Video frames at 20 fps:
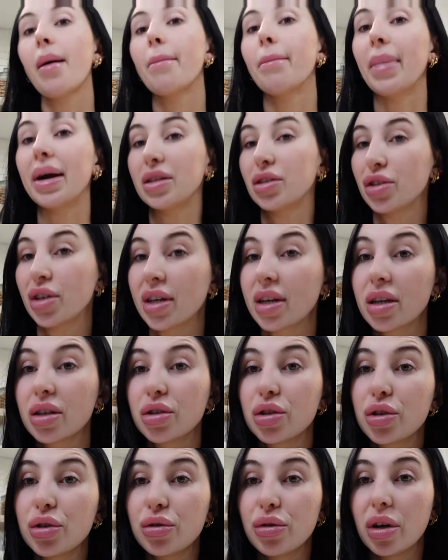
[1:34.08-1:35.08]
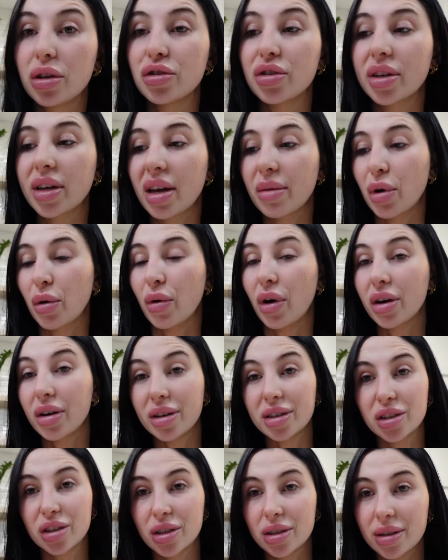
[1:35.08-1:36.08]
my trick to drinking more water
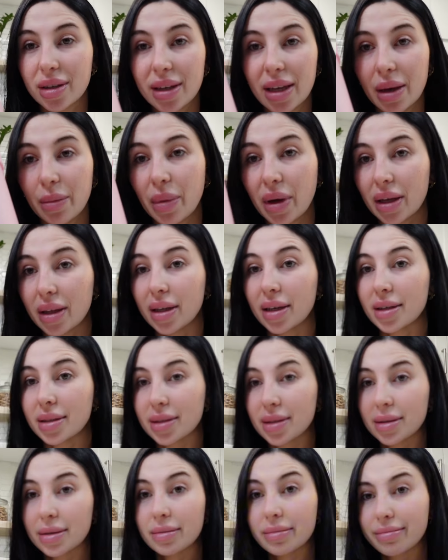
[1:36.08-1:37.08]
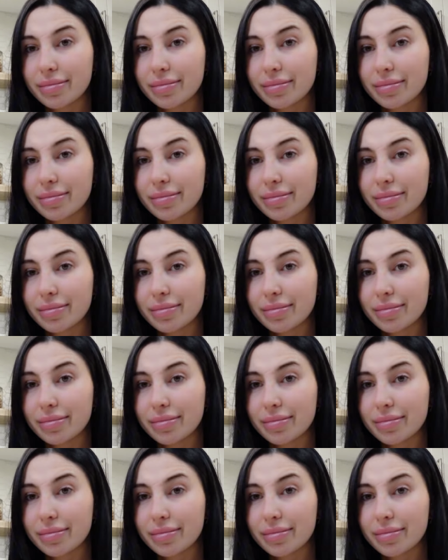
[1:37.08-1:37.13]
is just keeping this